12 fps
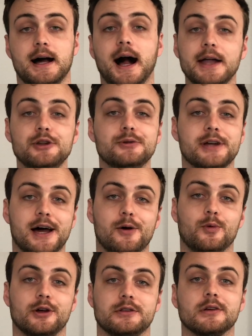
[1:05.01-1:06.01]
I do not
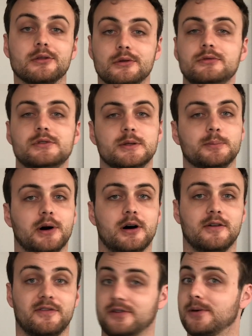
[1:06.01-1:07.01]
want to lose the
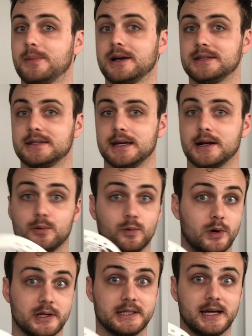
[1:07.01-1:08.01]
ball from my stick
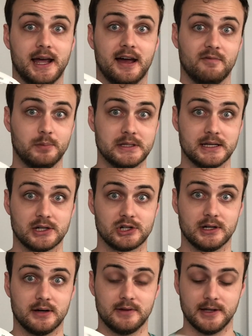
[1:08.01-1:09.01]
once I have
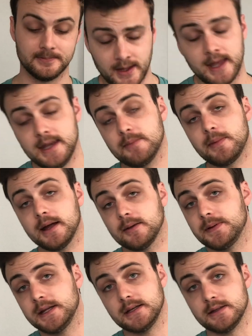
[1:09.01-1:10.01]
possession of it. And in my
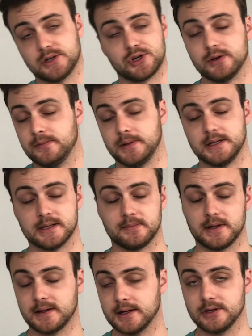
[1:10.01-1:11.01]
opinion, this shouldn't be
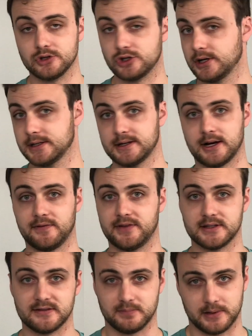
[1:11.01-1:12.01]
something that just
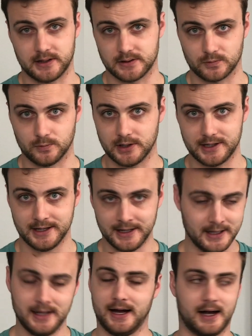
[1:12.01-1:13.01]
offensive players want.
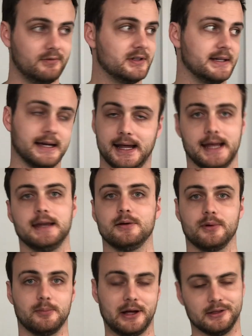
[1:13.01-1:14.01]
Obviously, I hate it
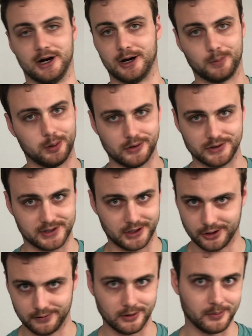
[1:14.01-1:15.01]
when my long pulls
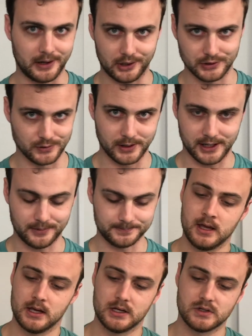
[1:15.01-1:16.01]
turn over the ball as
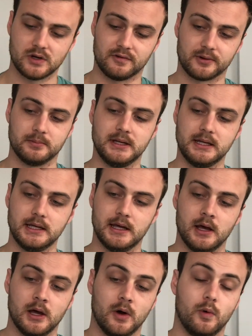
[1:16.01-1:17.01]
well. So for me,
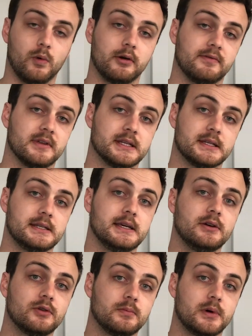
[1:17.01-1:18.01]
one of the
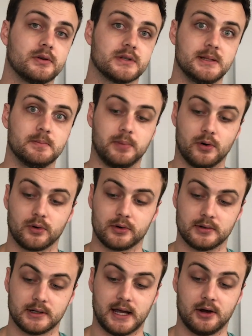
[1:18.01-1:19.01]
single most
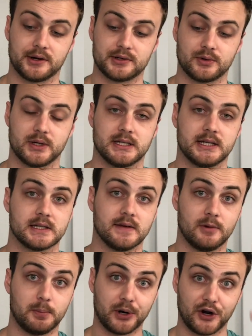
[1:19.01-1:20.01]
important characteristics of
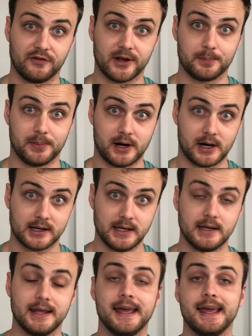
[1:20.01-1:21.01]
a perfect
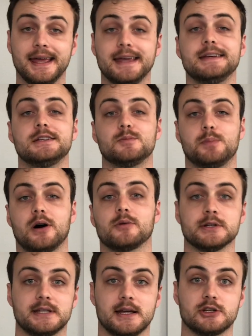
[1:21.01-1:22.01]
pocket is ball
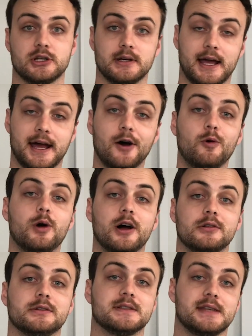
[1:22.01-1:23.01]
retention. How
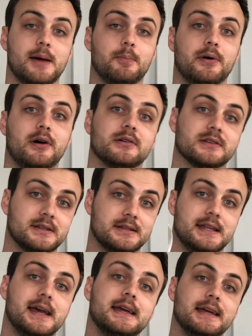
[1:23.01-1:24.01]
well does that ball
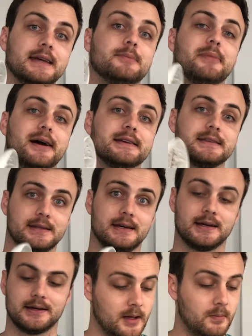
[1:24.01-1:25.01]
stay in my
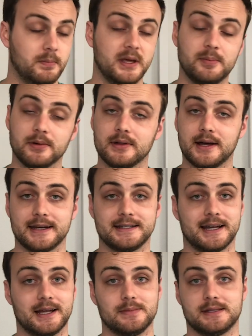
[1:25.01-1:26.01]
stick? People a lot of
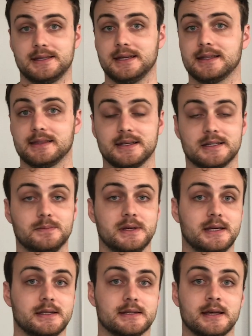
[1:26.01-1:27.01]
times think that this
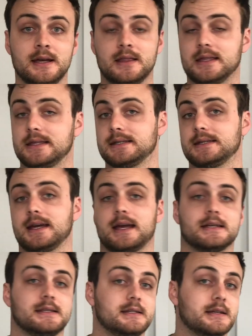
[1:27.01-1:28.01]
means that the stick
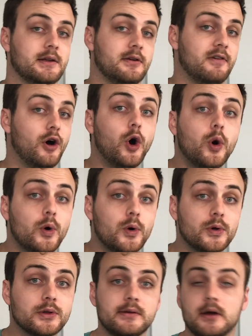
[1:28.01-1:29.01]
has a ton of
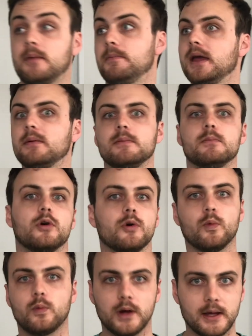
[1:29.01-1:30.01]
hold, maybe more
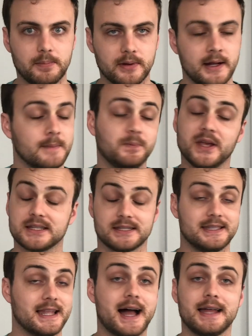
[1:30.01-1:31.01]
whip. That's
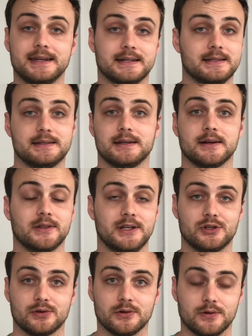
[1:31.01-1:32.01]
not necessarily
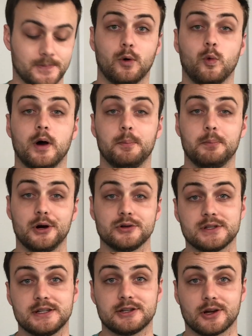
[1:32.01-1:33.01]
true. What
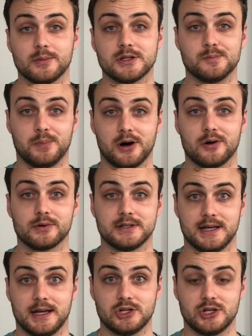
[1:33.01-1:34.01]
most determines ball
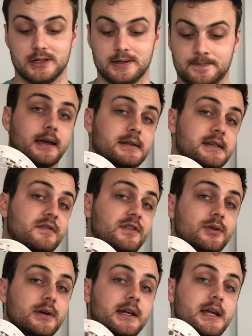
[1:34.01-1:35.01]
retention is if
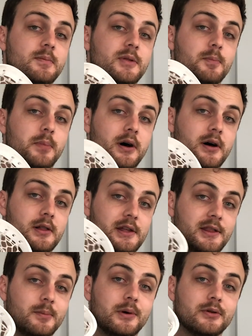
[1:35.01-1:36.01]
you can keep the ball in
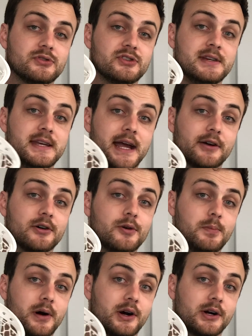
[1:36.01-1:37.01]
the most narrow
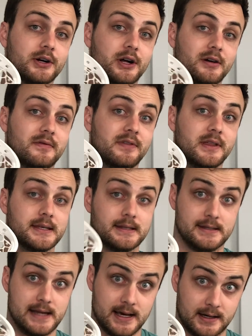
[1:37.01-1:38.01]
part of the
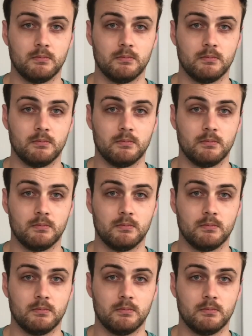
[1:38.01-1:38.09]
stick.